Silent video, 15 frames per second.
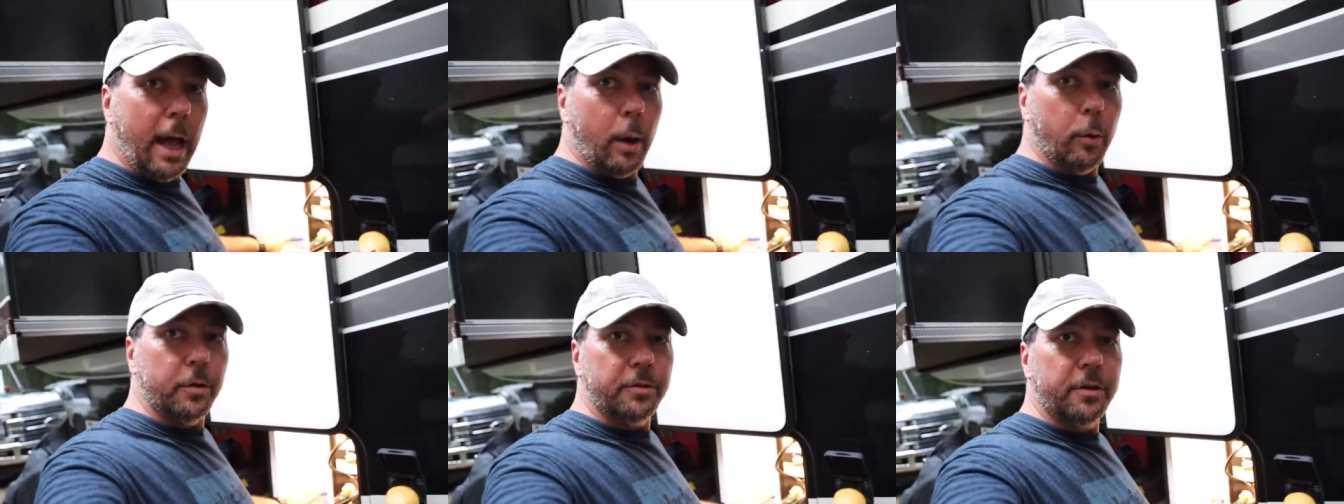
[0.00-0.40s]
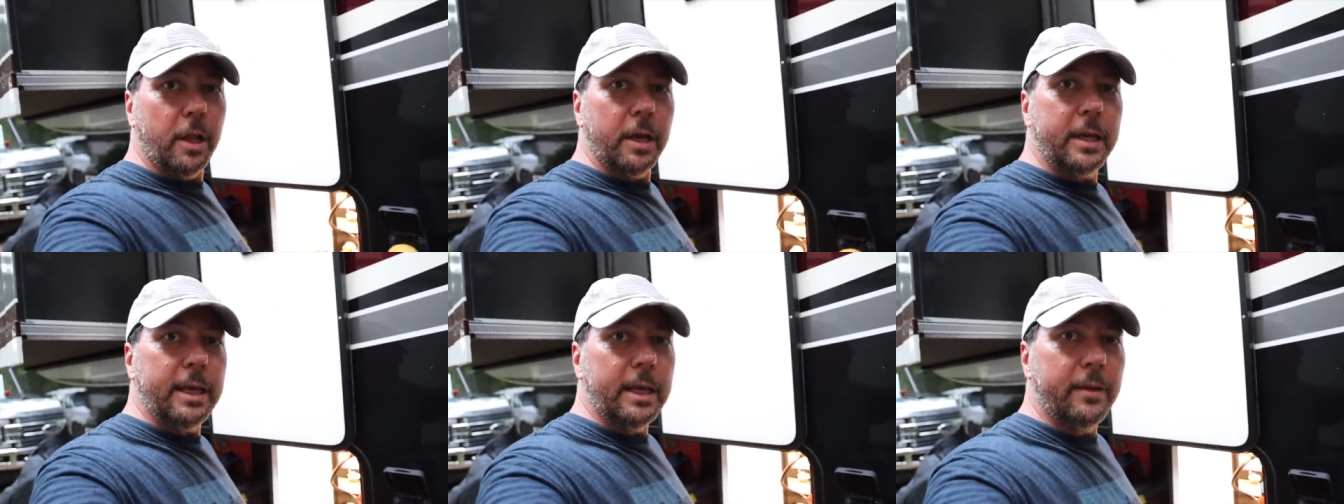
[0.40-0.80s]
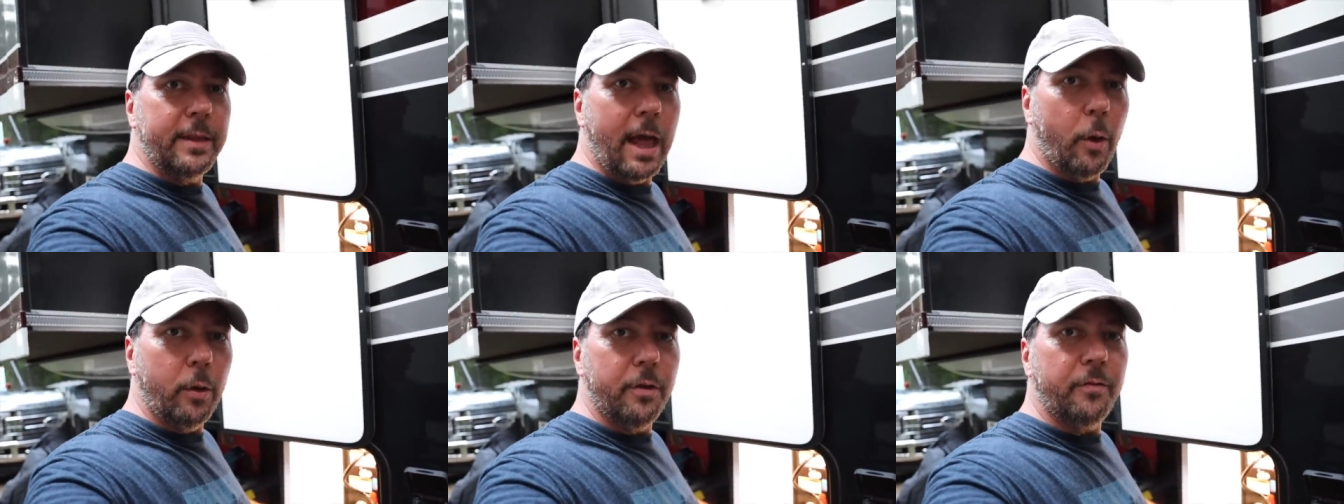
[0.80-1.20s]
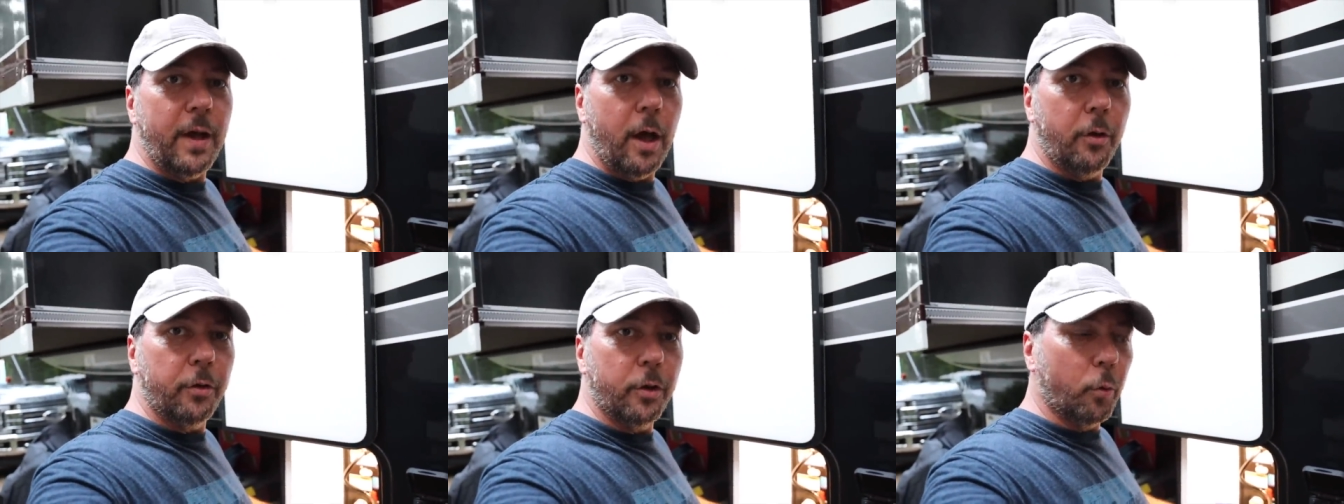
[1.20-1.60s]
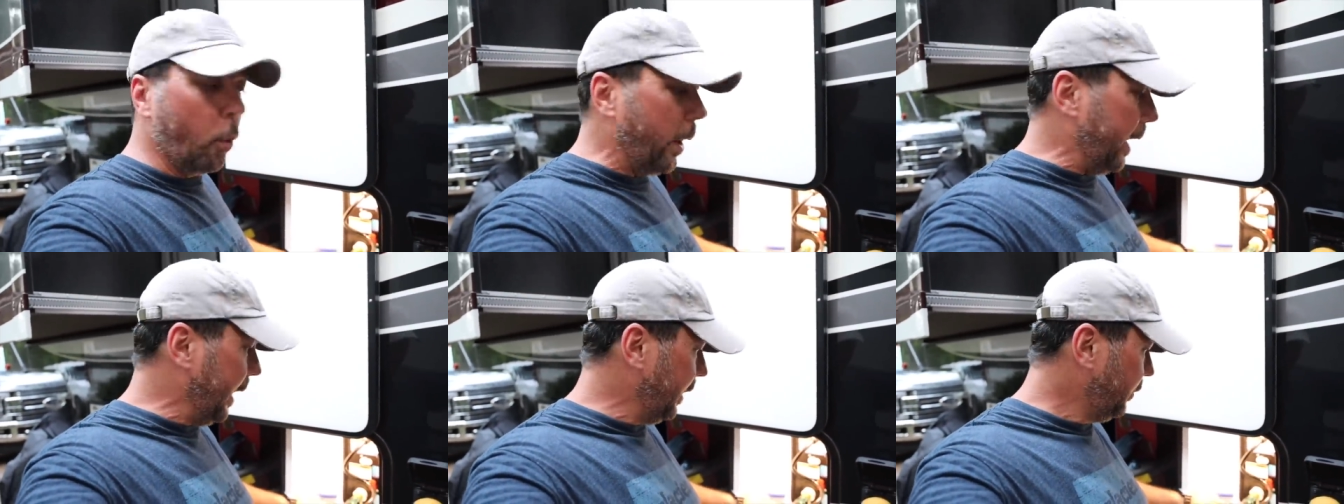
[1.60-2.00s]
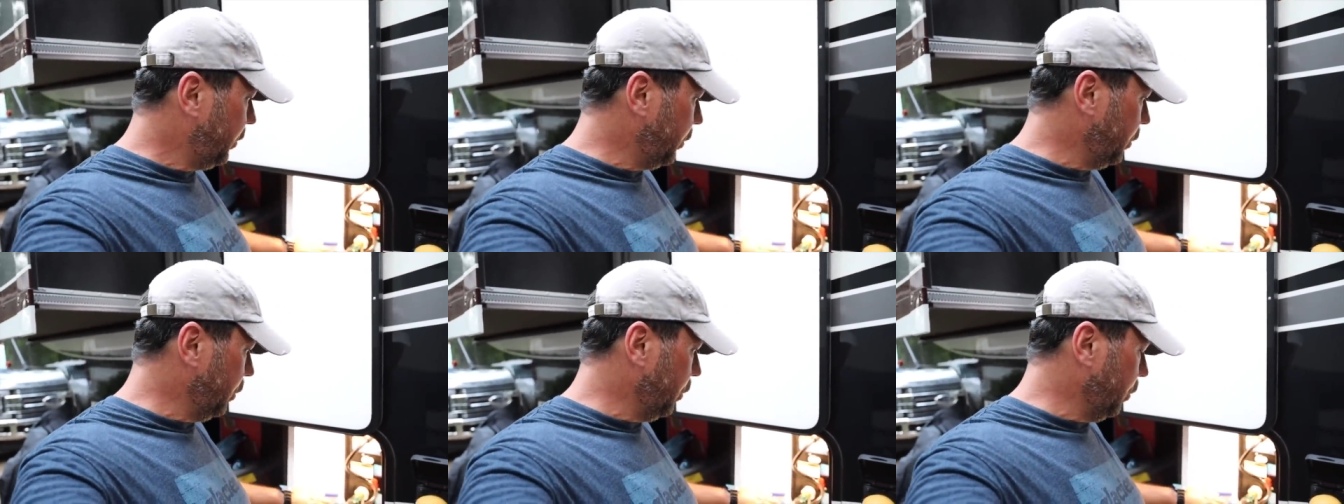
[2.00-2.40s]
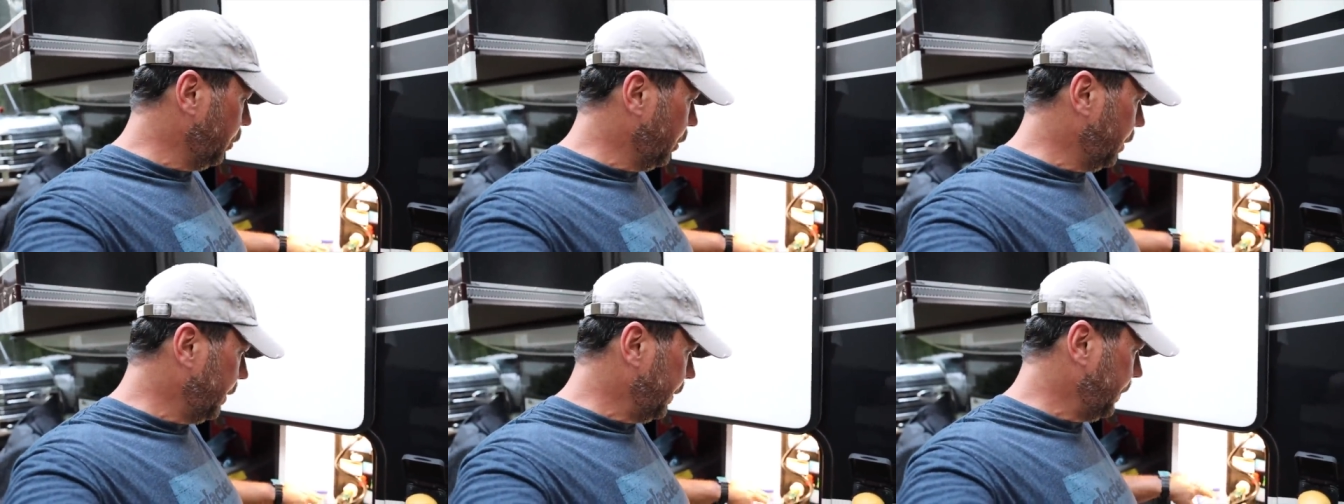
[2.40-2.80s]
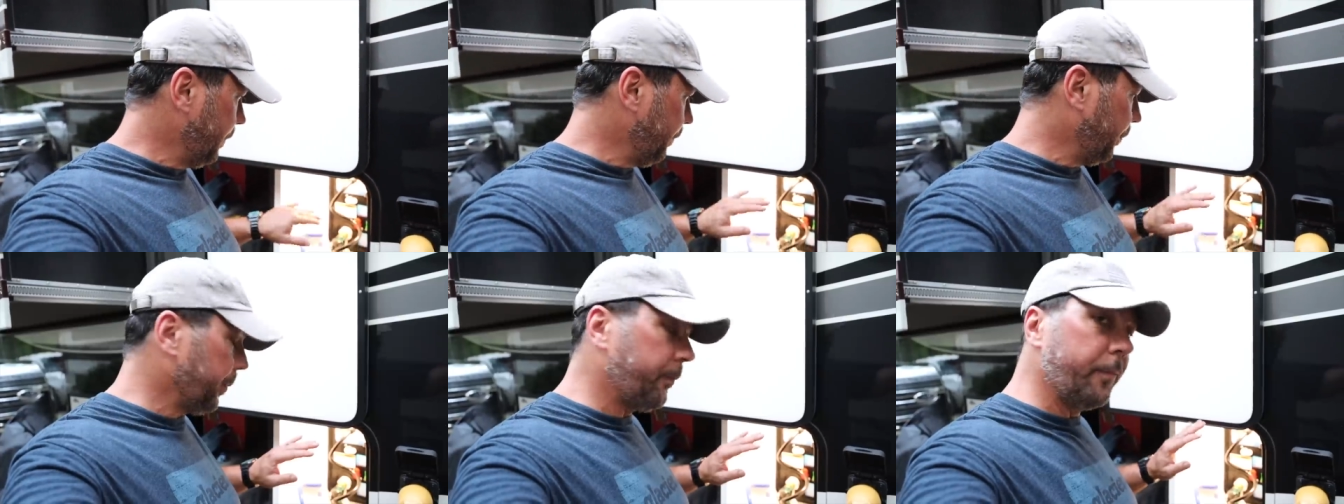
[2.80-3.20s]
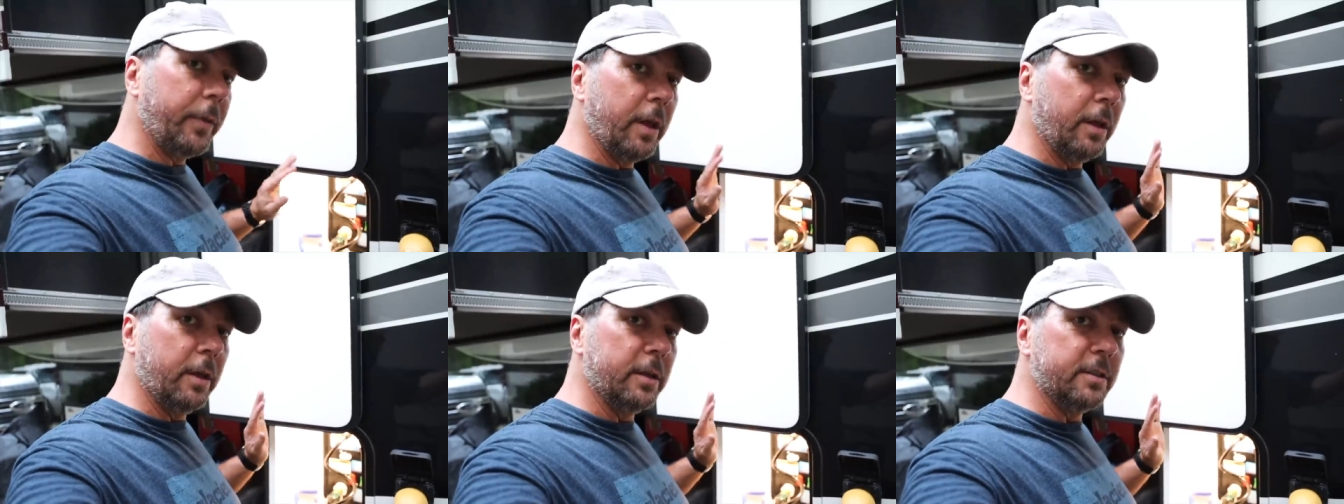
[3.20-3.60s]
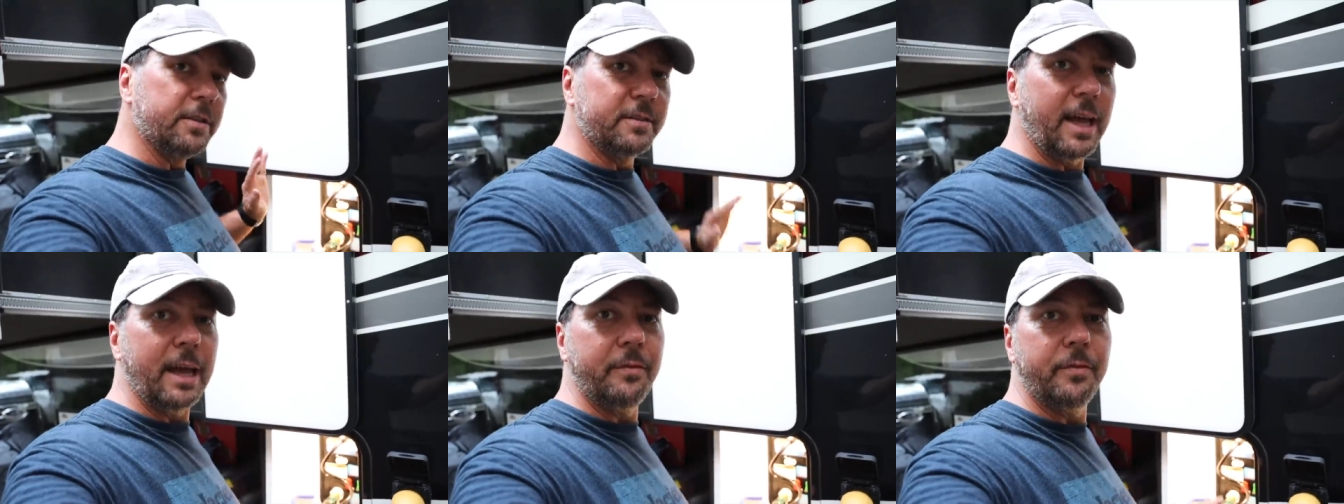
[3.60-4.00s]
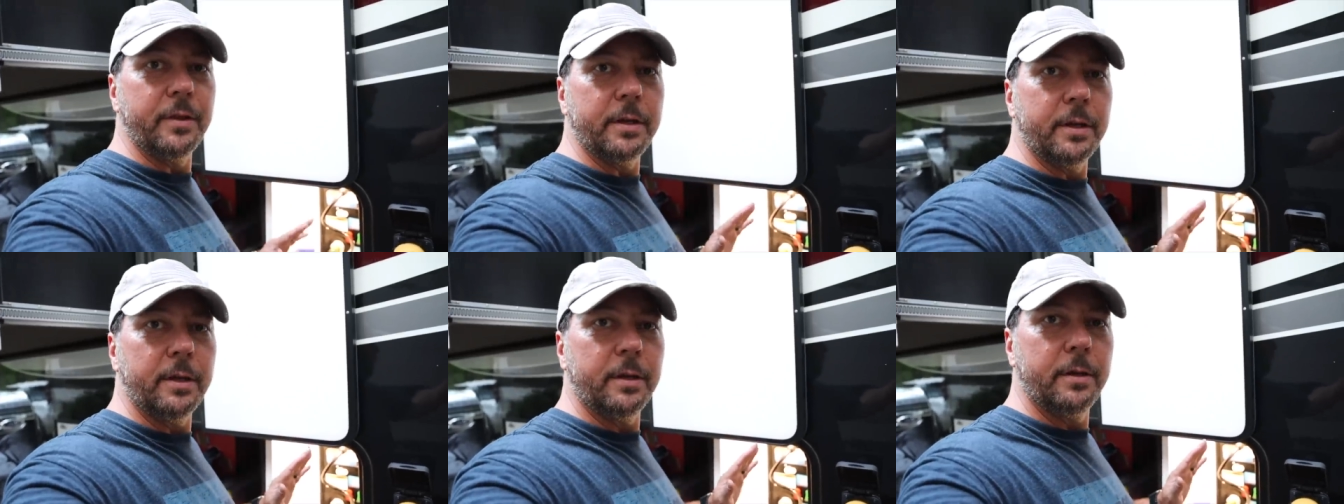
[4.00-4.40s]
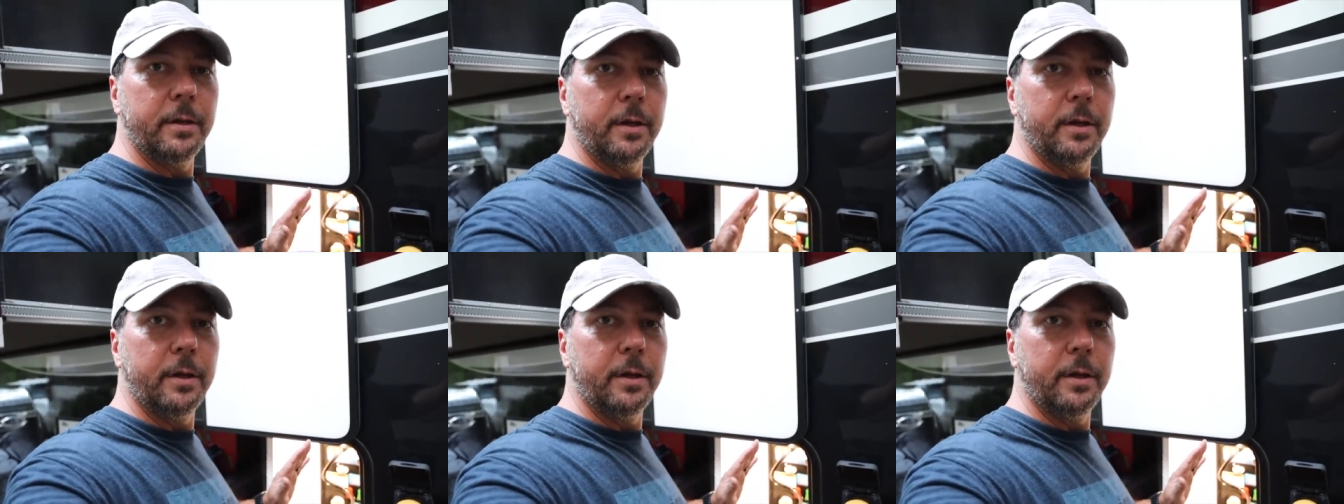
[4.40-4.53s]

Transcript: I was lucky in that we found a way to siphon